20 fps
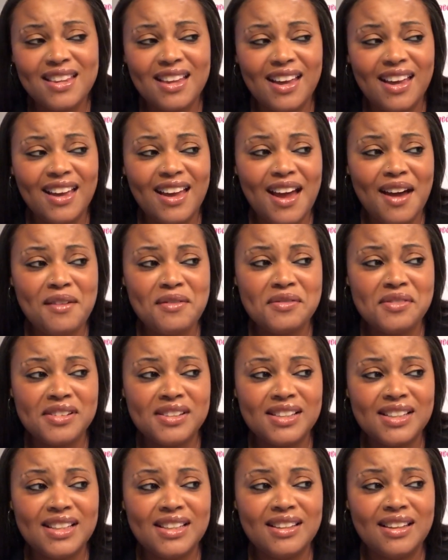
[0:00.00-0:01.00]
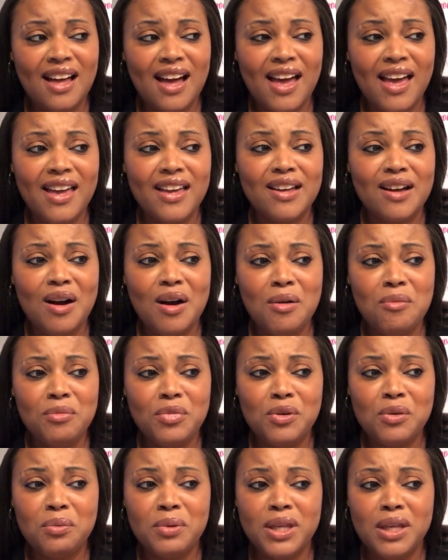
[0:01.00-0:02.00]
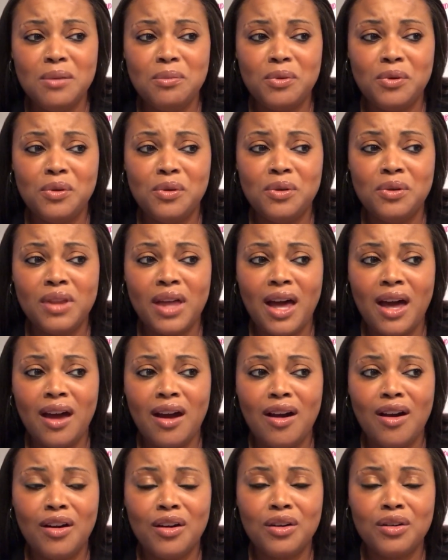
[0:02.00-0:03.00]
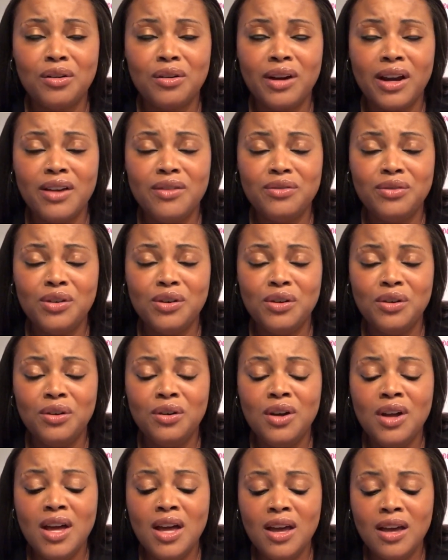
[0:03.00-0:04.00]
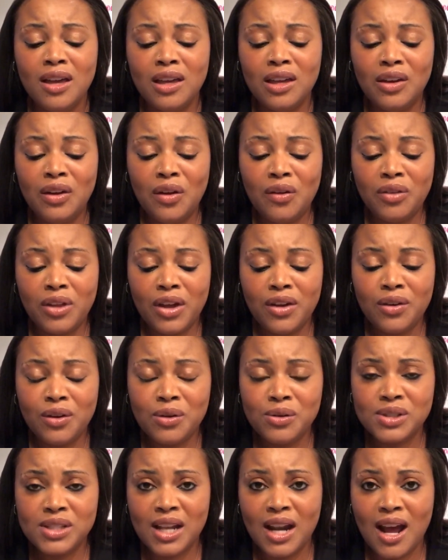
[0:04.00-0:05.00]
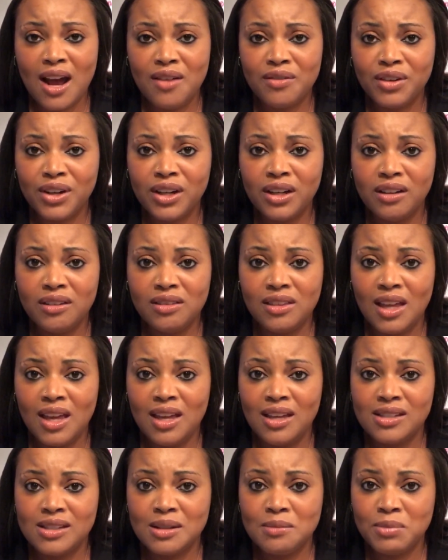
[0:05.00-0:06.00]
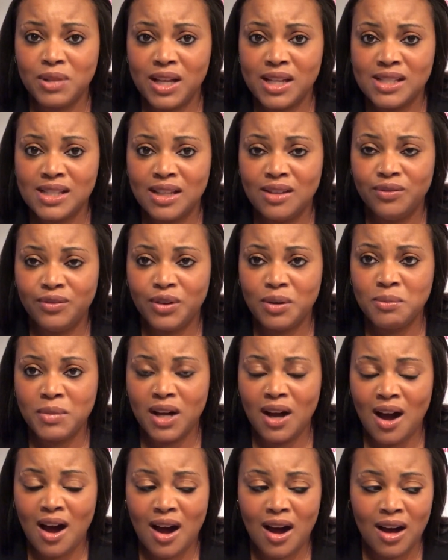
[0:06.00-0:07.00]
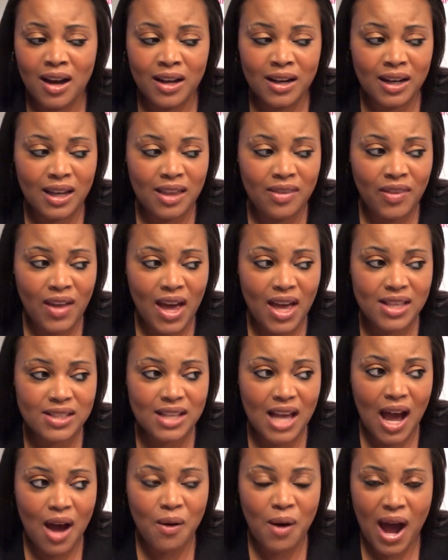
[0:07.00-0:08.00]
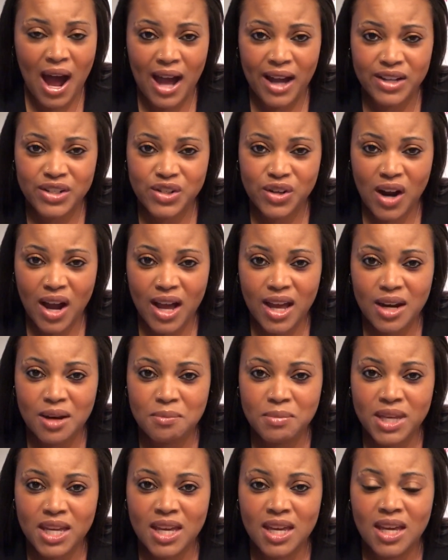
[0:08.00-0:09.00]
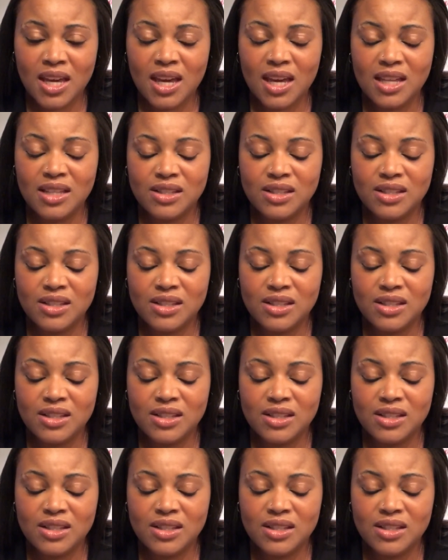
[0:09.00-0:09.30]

Like I really like humble people that are grateful, you know, that knows that every good thing is a blessing from God, and that's how I try to be.